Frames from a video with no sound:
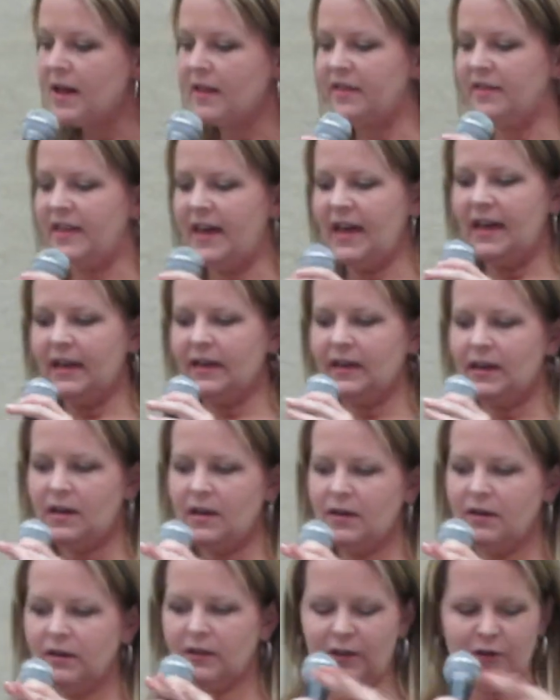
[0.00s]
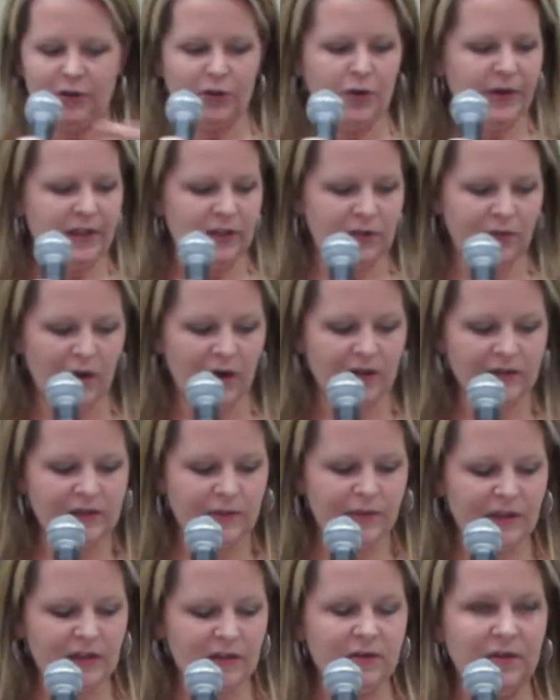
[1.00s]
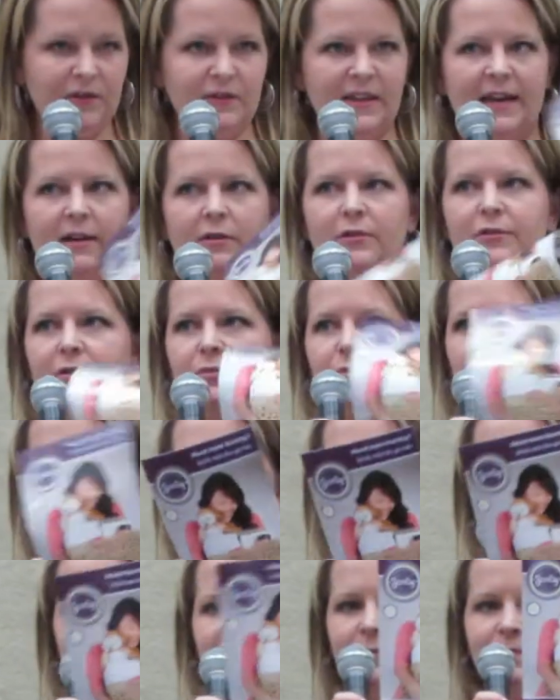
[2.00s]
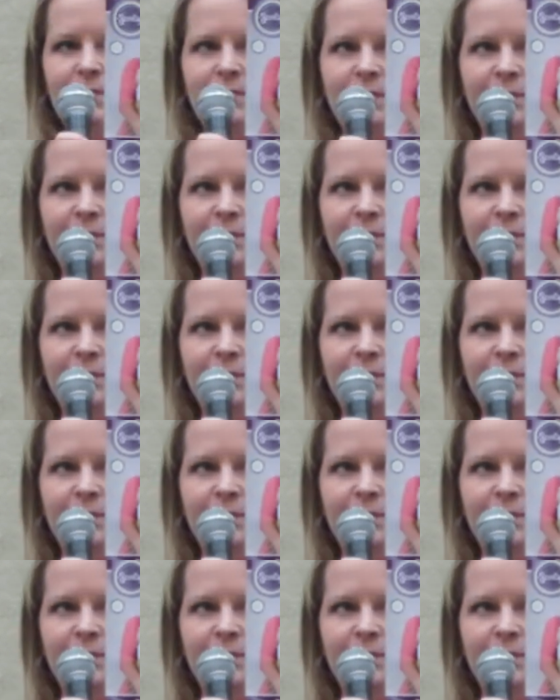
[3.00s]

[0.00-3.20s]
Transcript: Then you're going to also include that host brochure.